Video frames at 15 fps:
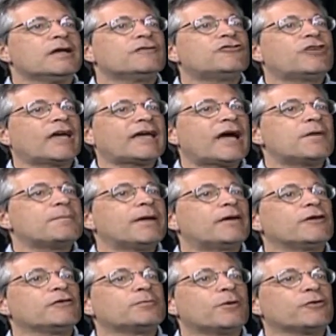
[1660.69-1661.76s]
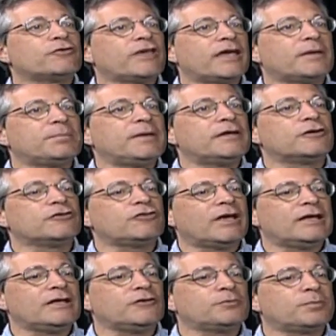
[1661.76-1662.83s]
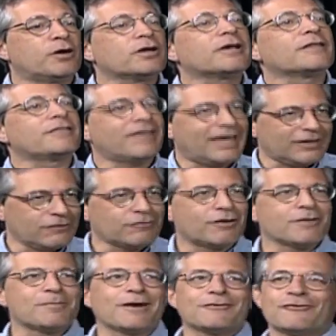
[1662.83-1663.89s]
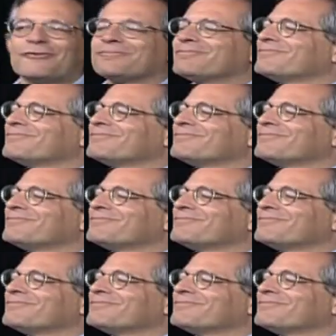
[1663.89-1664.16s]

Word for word: check out Mary's Mosaic, Peter Janney's book, and thank you very much.